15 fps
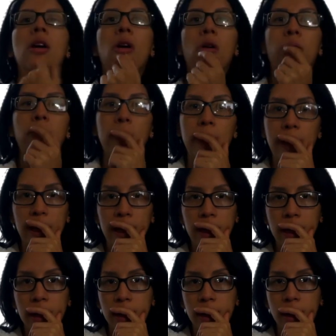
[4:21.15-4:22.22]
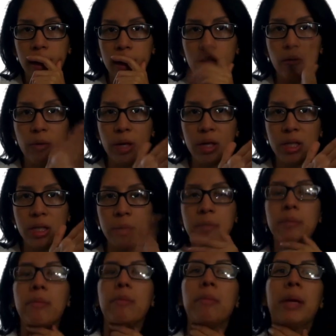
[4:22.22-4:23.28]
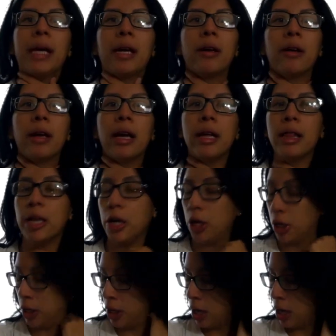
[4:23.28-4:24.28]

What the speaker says: Hopefully we could see me in there.